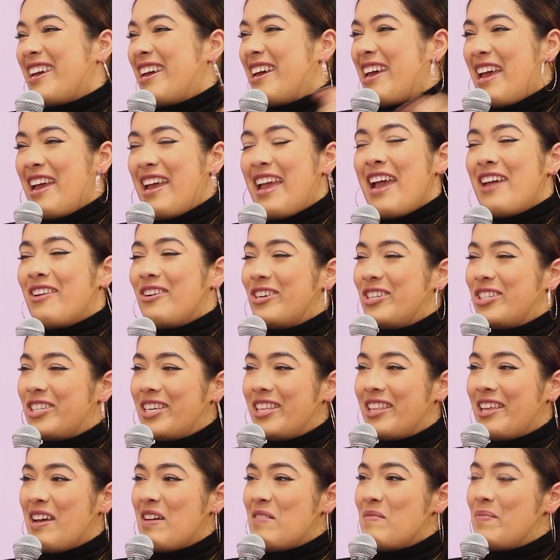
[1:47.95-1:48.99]
the,
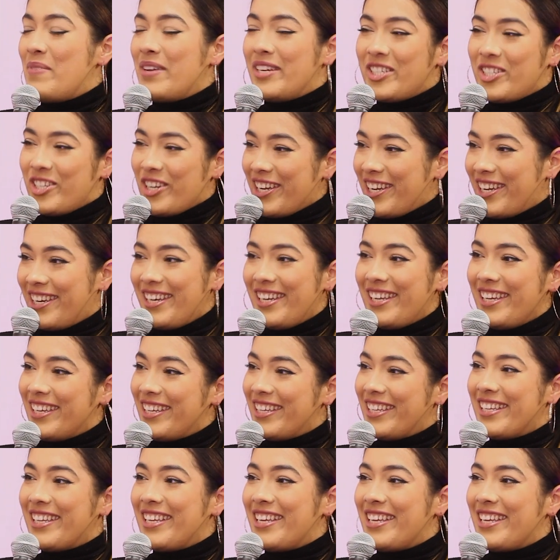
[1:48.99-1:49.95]
energy, the ambition.